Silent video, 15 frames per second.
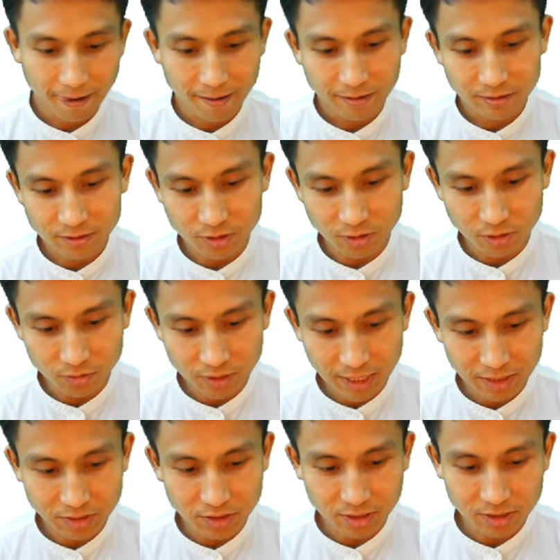So
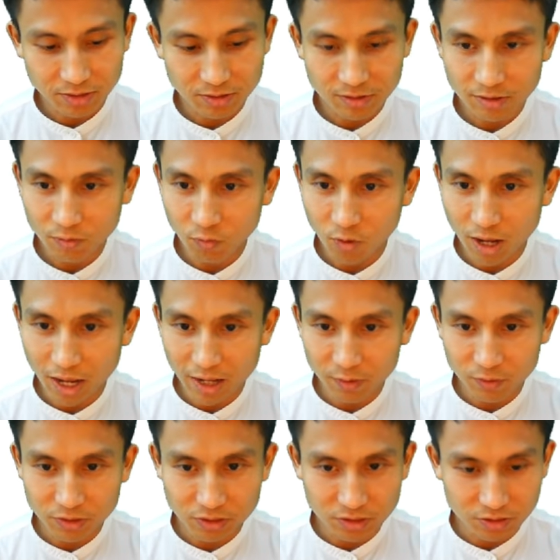that's just y,
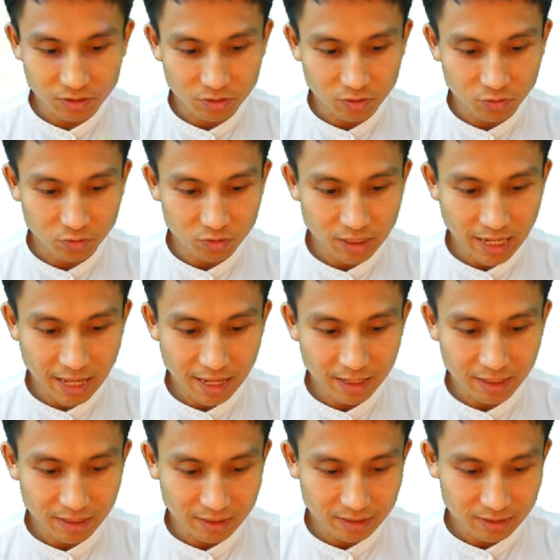which is 2
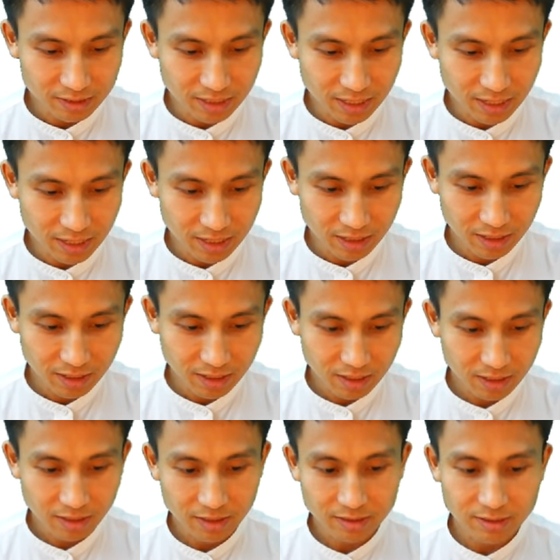tan t,
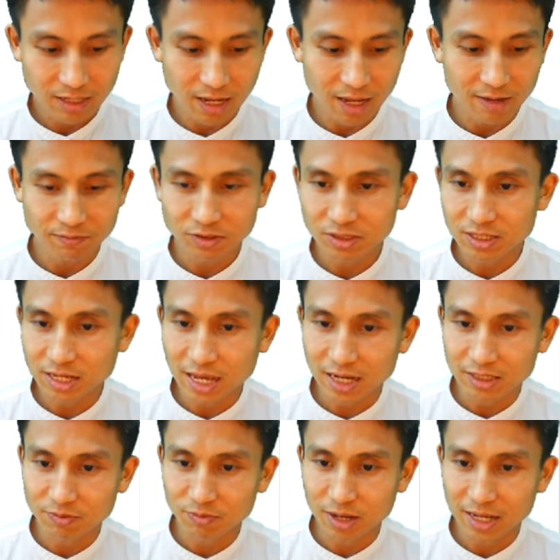times
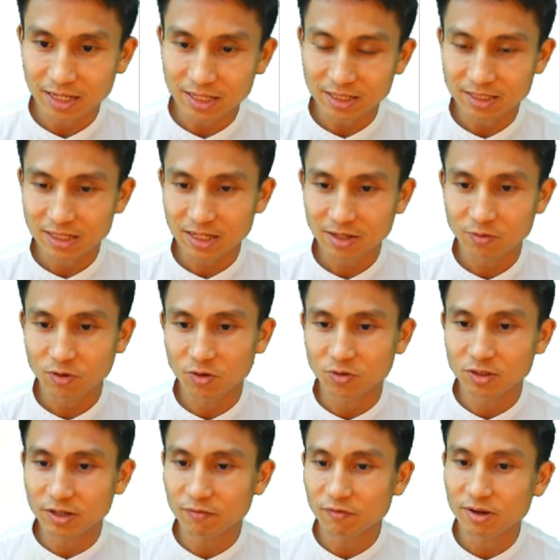dx by dt. Well,
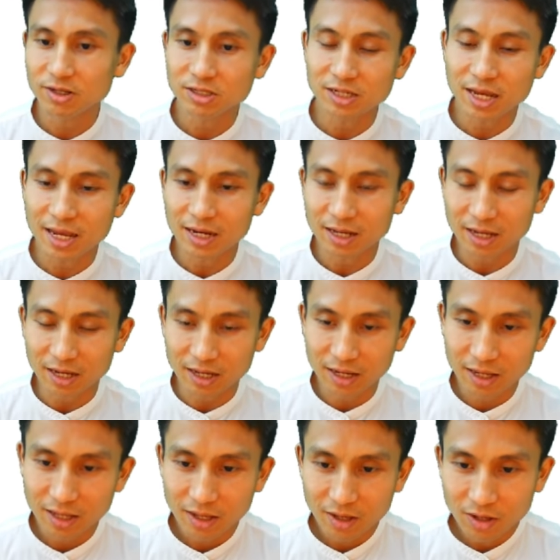differentiating
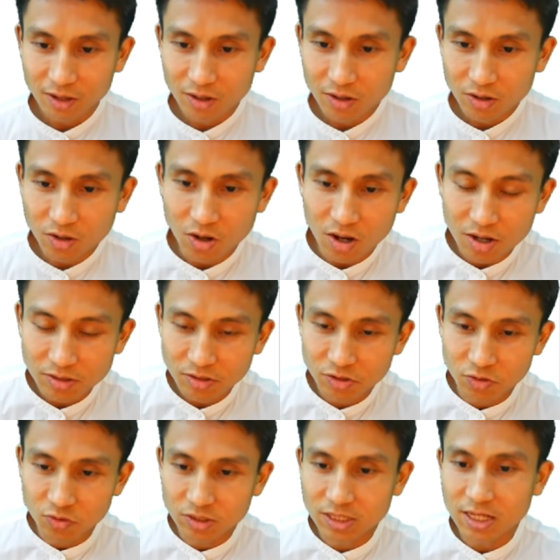cos
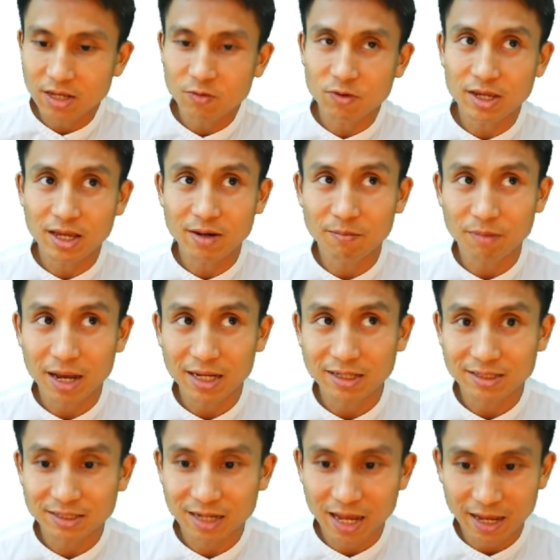2t, we get a minus
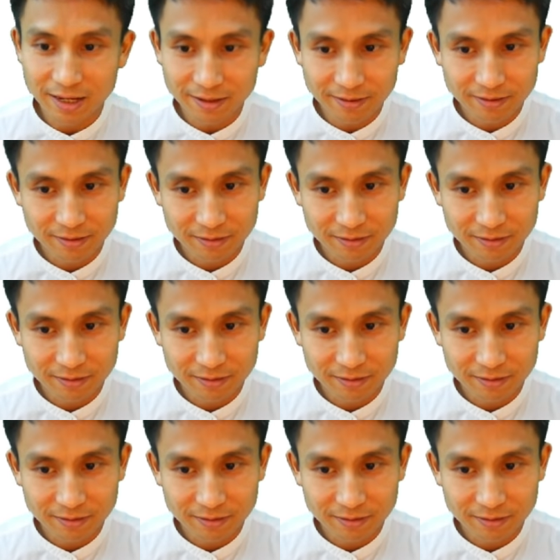sign.